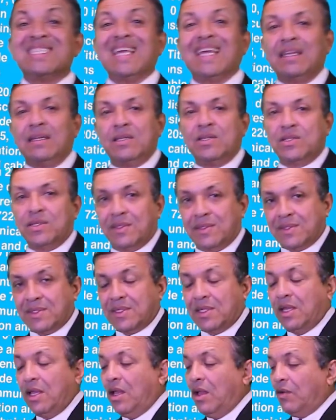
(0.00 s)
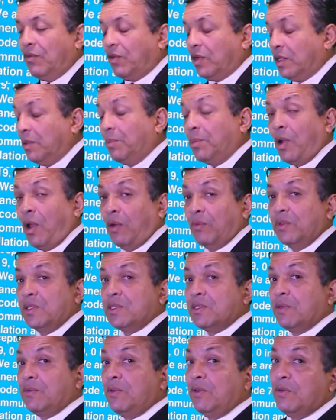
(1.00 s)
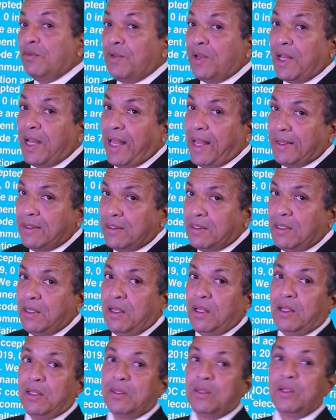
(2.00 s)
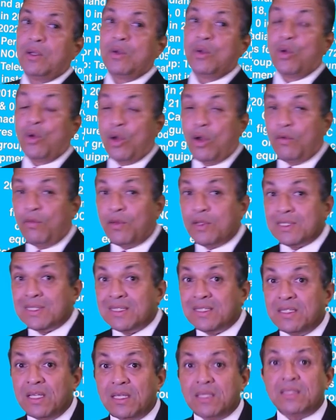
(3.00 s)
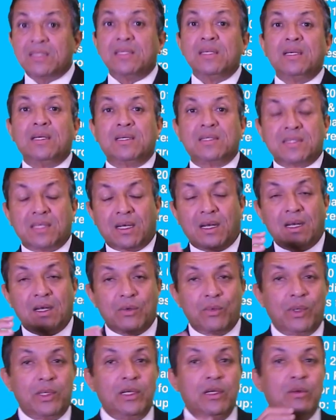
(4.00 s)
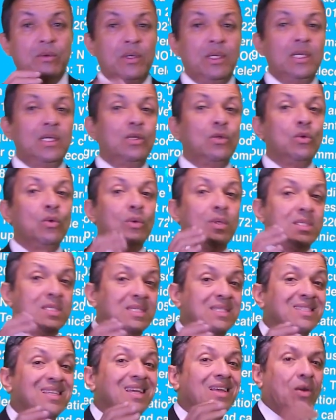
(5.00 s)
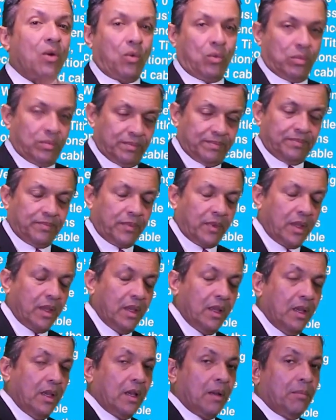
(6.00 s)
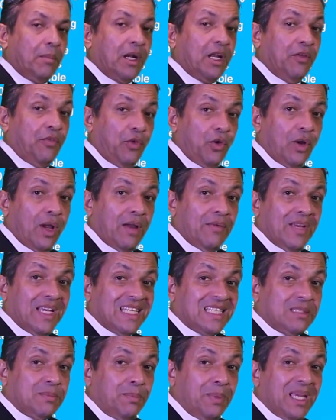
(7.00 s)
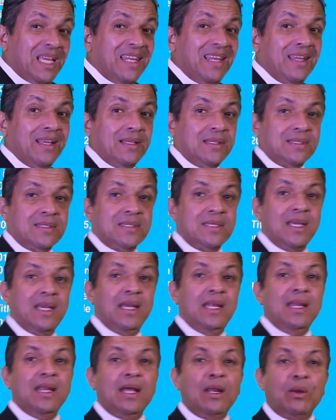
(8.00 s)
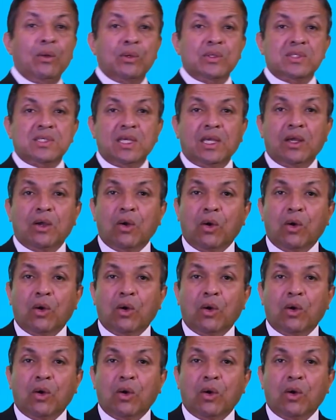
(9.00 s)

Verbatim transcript: technicians for the province of Newfoundland. The total for six years until 2022 was zero. But if you have experience in NOC